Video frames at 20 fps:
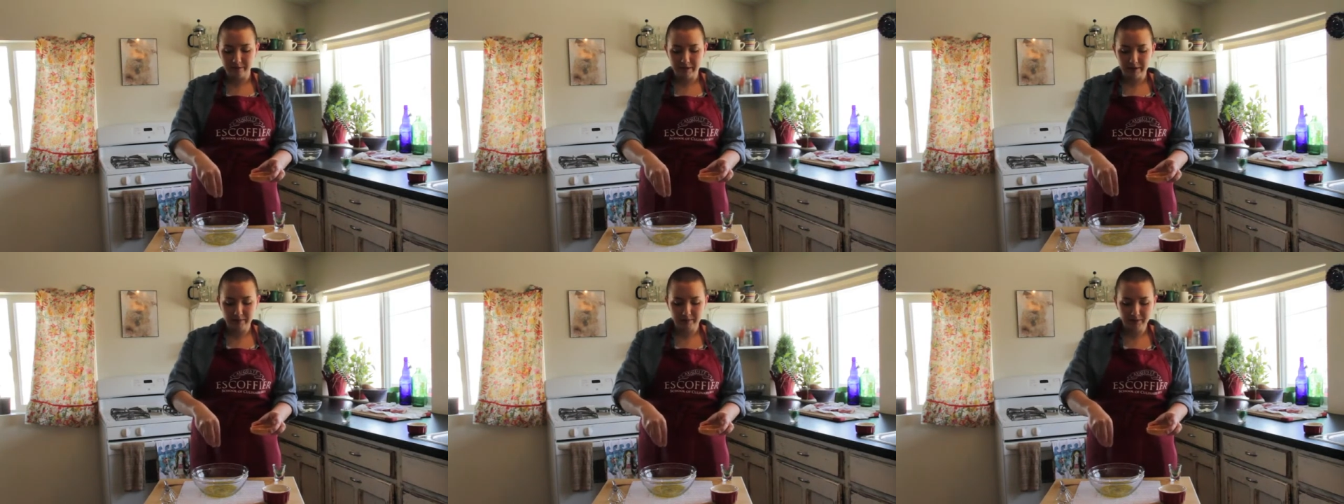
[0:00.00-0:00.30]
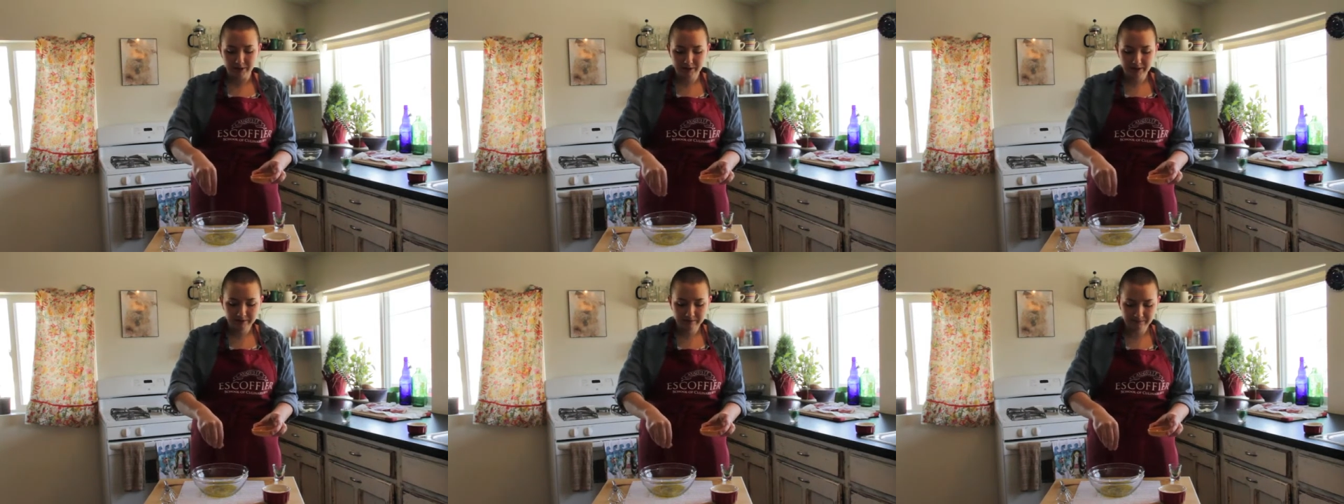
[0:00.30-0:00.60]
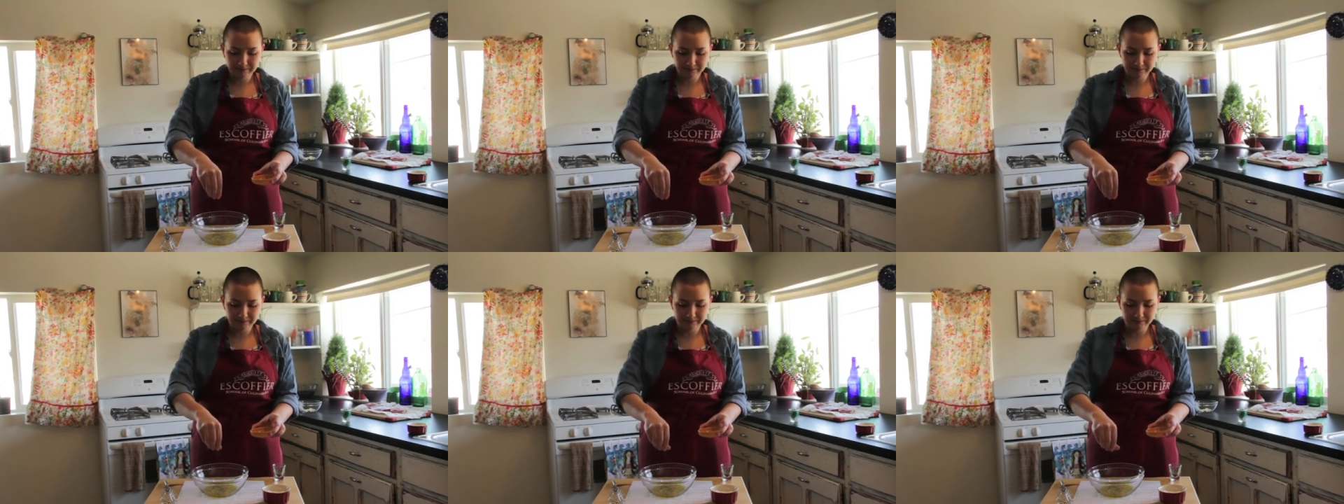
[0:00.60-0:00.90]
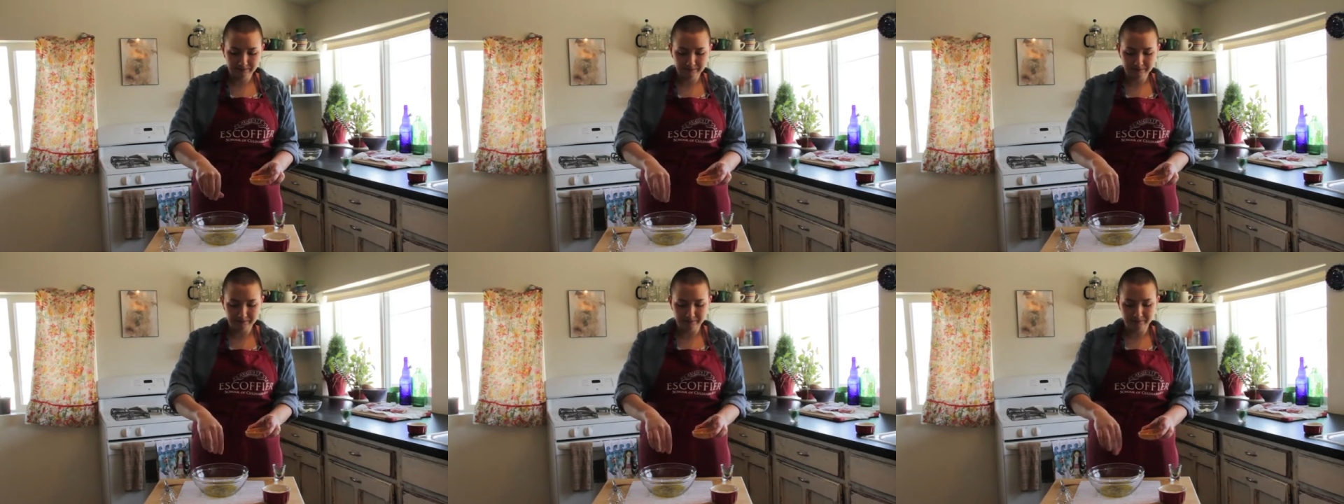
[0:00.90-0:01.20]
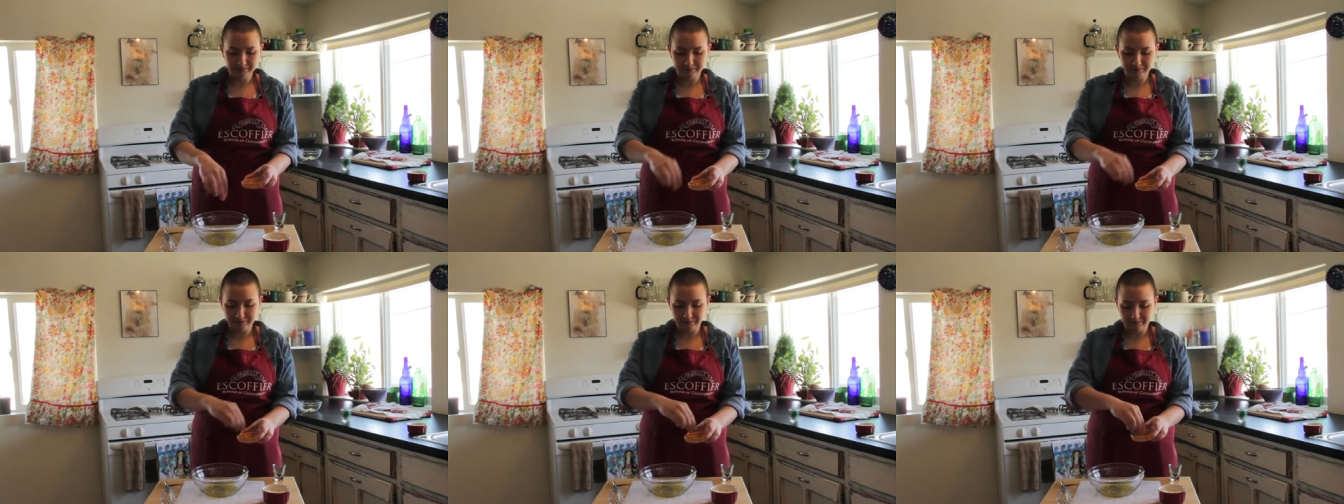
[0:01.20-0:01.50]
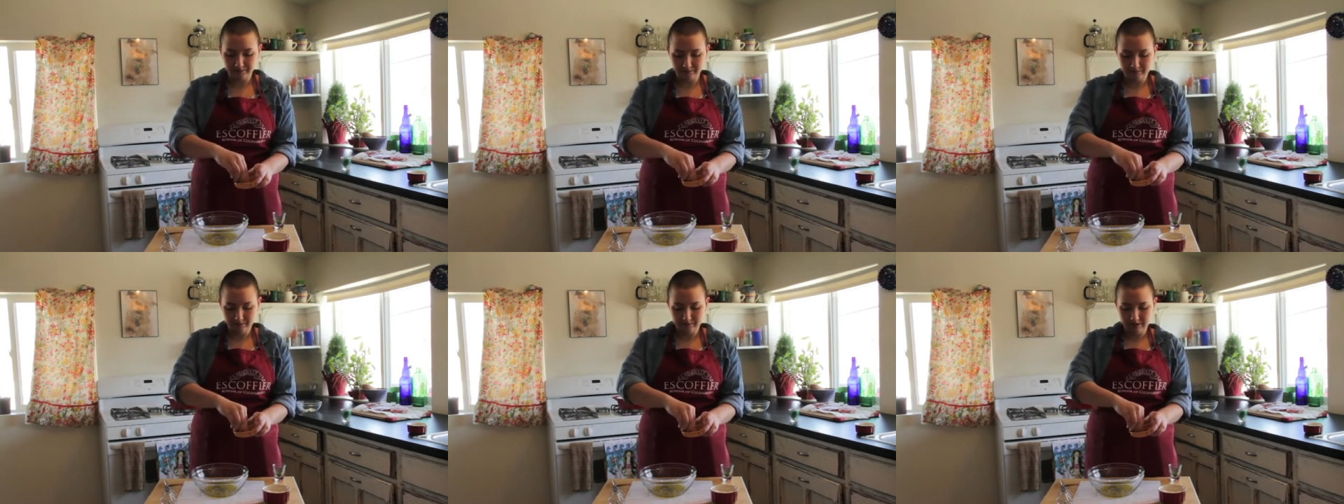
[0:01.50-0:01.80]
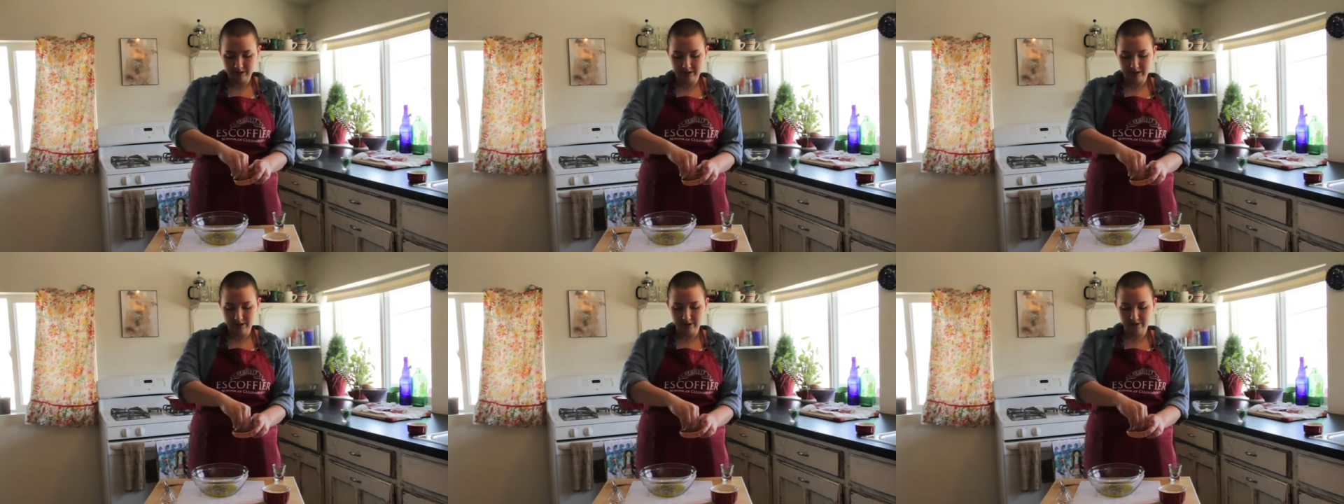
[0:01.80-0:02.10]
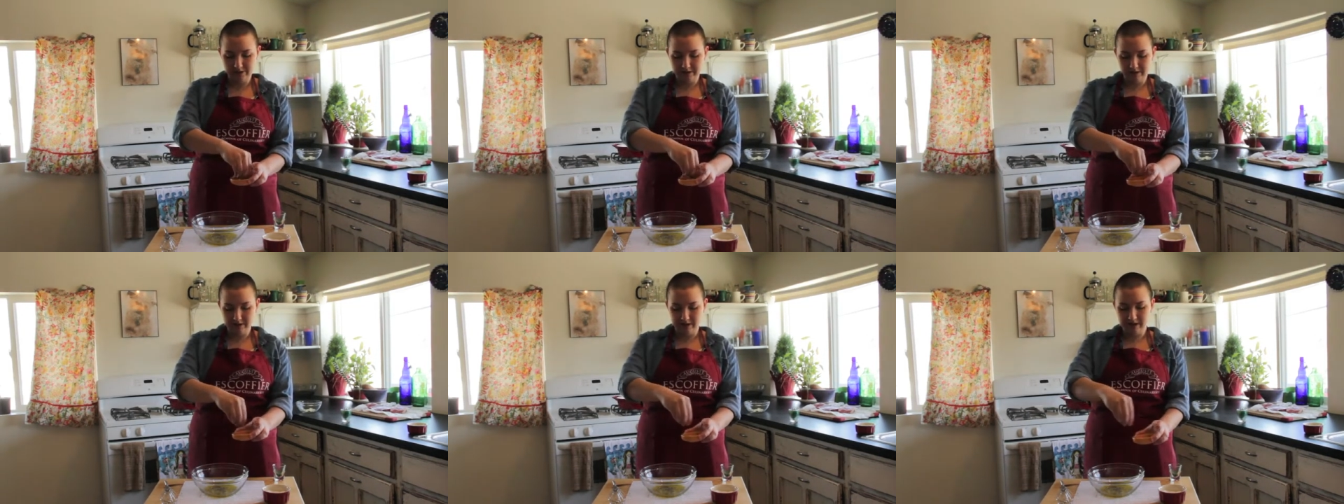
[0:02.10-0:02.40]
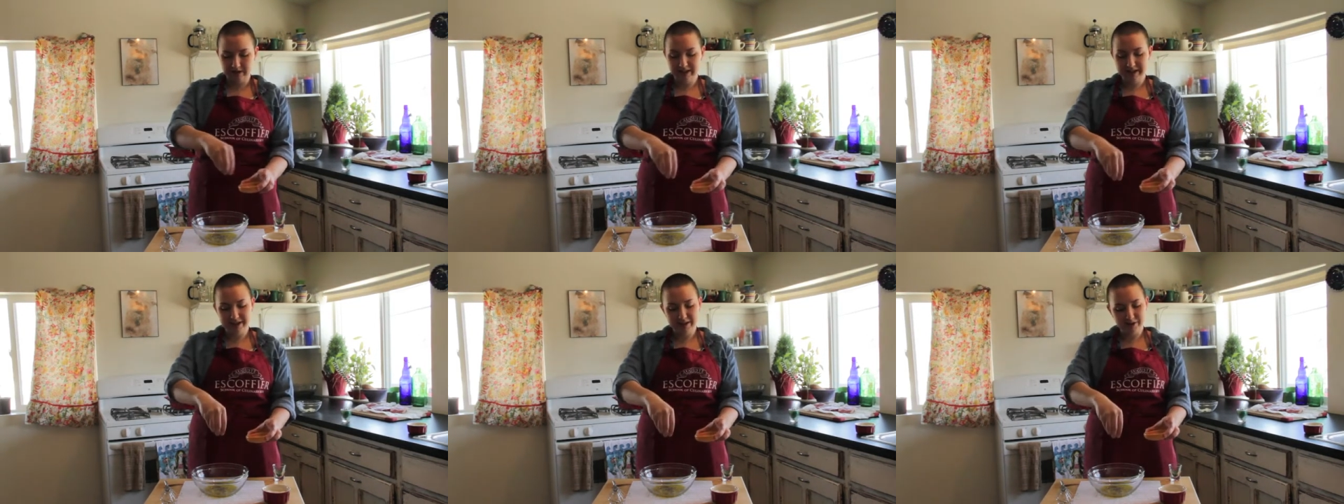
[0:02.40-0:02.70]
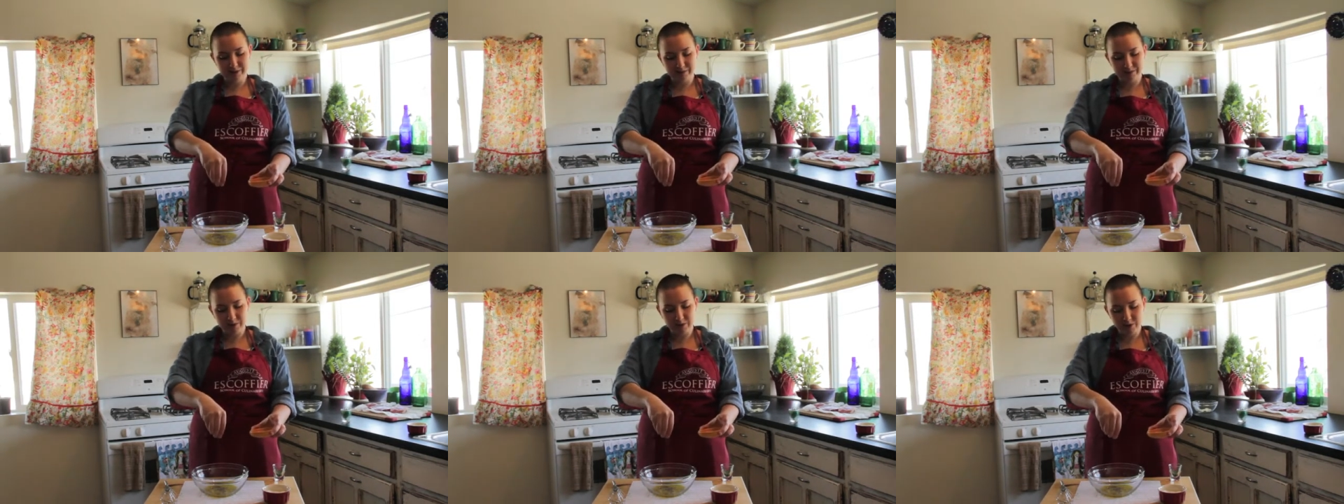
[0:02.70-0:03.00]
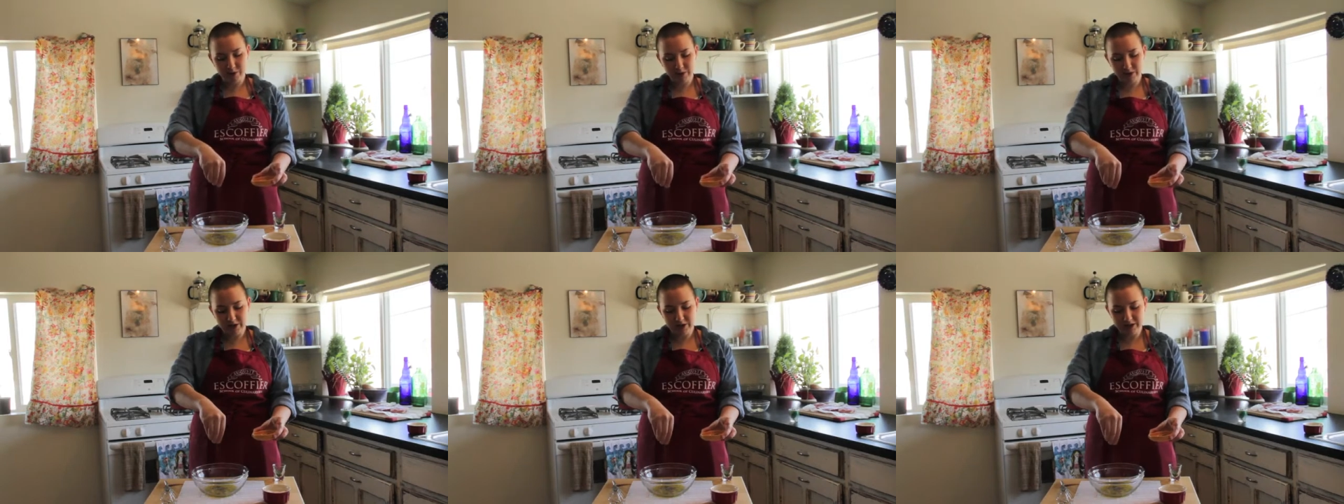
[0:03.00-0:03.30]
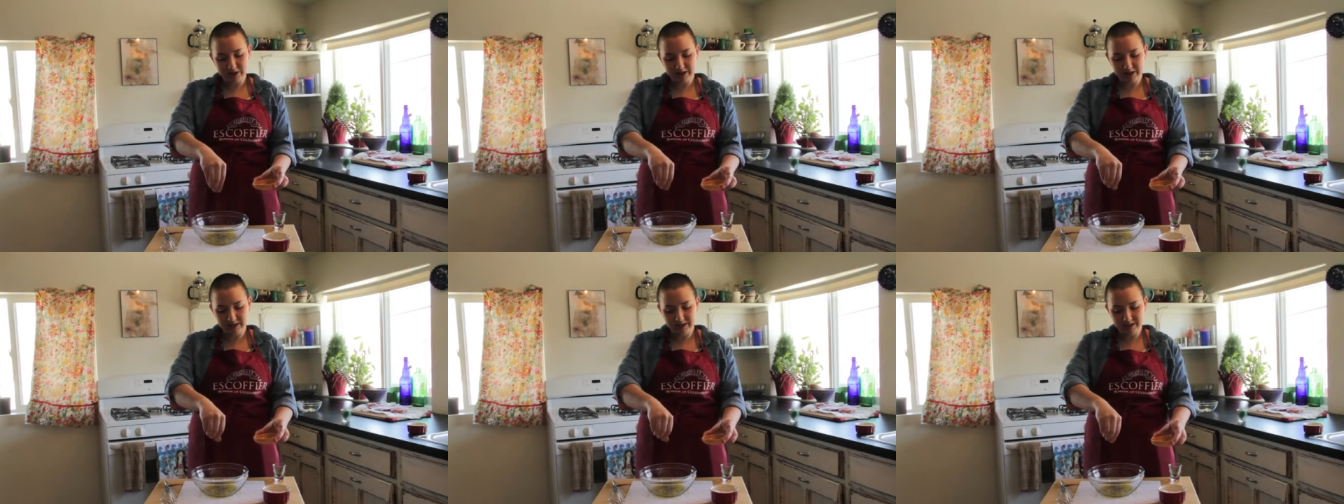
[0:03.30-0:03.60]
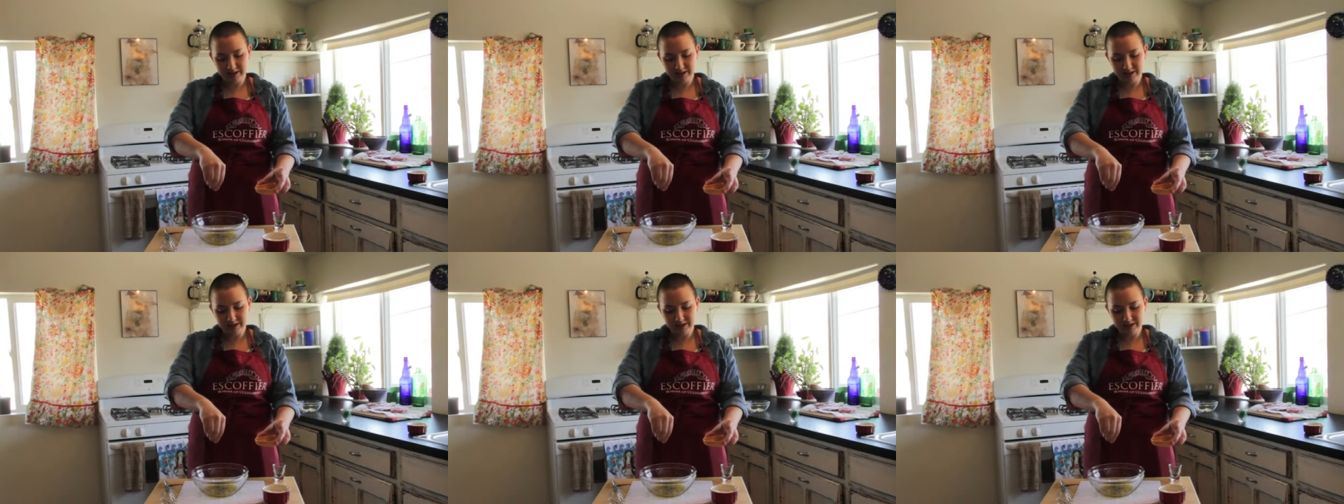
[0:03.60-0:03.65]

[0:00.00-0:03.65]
pepper. Use a little more.